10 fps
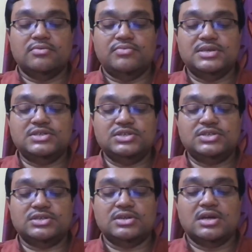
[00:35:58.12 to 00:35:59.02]

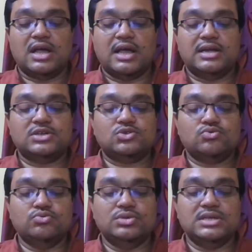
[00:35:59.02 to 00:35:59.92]
visitant and
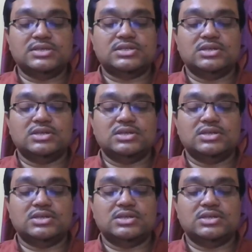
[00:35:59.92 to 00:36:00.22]
soothes